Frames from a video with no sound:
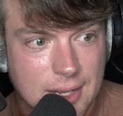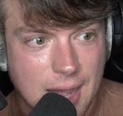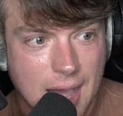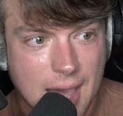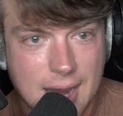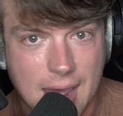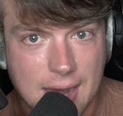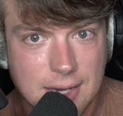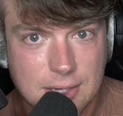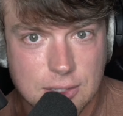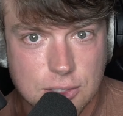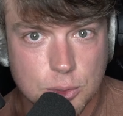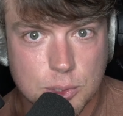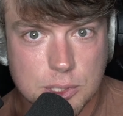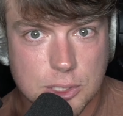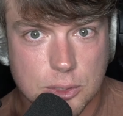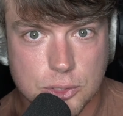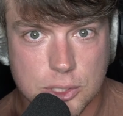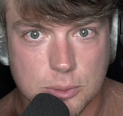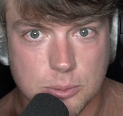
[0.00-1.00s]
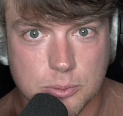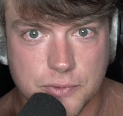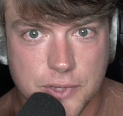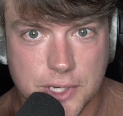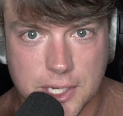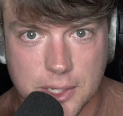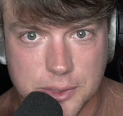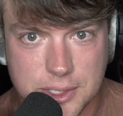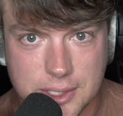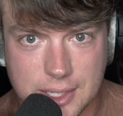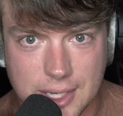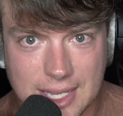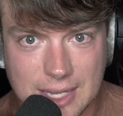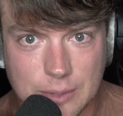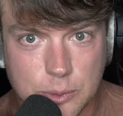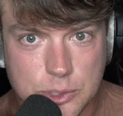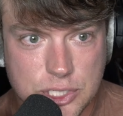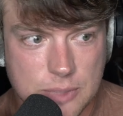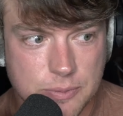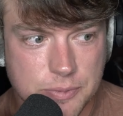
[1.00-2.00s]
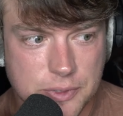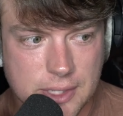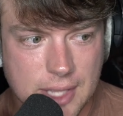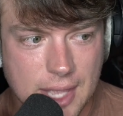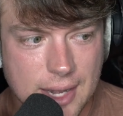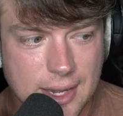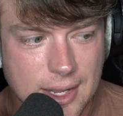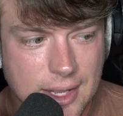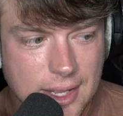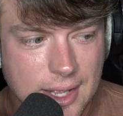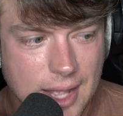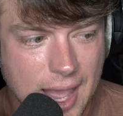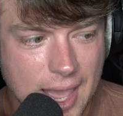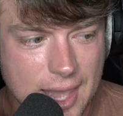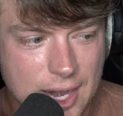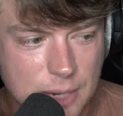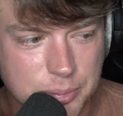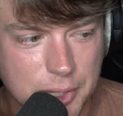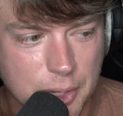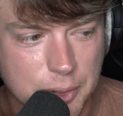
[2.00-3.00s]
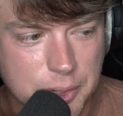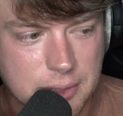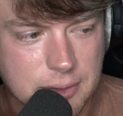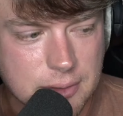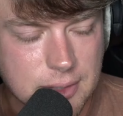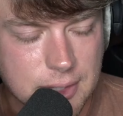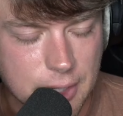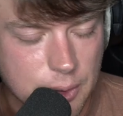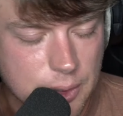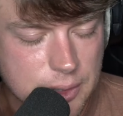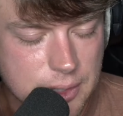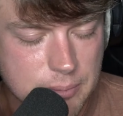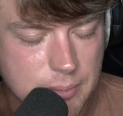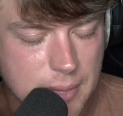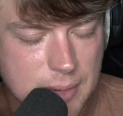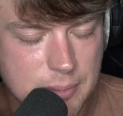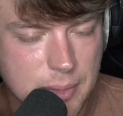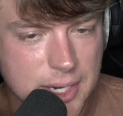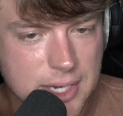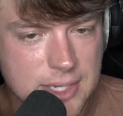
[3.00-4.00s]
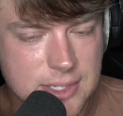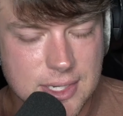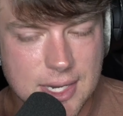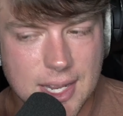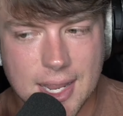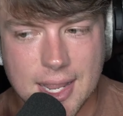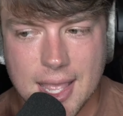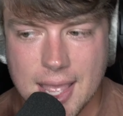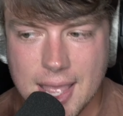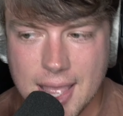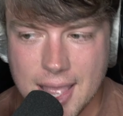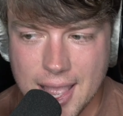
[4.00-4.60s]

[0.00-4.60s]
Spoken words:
I didn't do a YouTube video today. It was something that I had uploaded, and made money today.